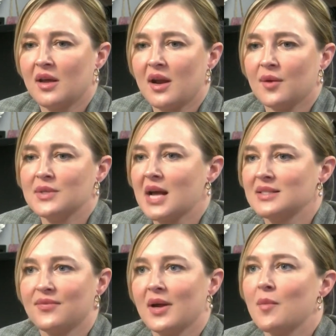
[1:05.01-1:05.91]
that I was
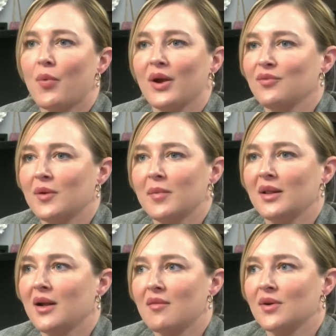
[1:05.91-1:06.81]
asked if I had a boyfriend
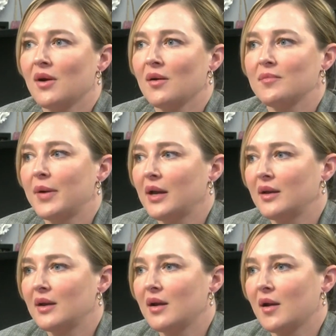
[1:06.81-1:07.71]
by the governor,
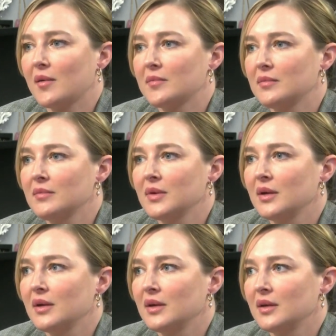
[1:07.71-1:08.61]
but um,
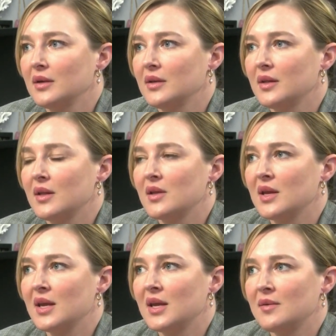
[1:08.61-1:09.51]

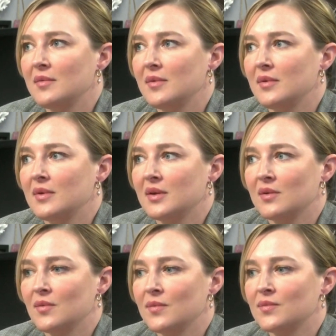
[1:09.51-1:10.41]
in
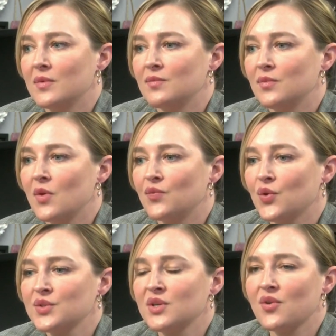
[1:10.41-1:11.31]

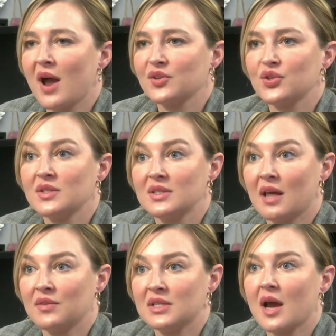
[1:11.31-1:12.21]
those
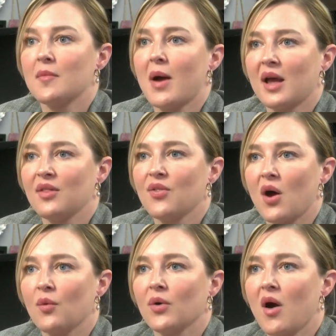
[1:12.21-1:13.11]
interactions at the time I
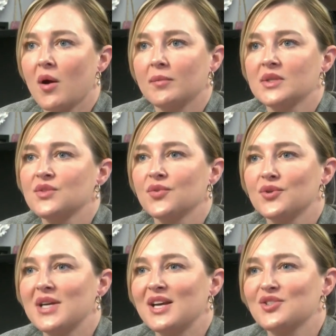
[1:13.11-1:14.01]
thought were harmless
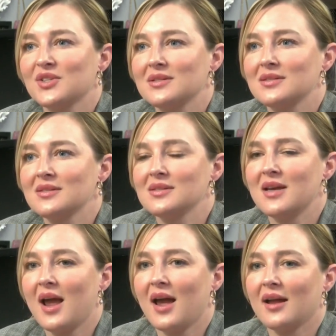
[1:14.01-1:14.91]
flirtations,
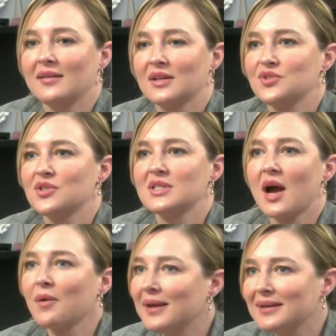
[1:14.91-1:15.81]
and that's just
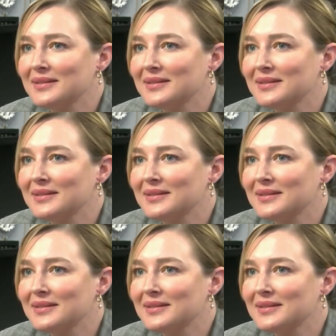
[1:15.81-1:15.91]
how he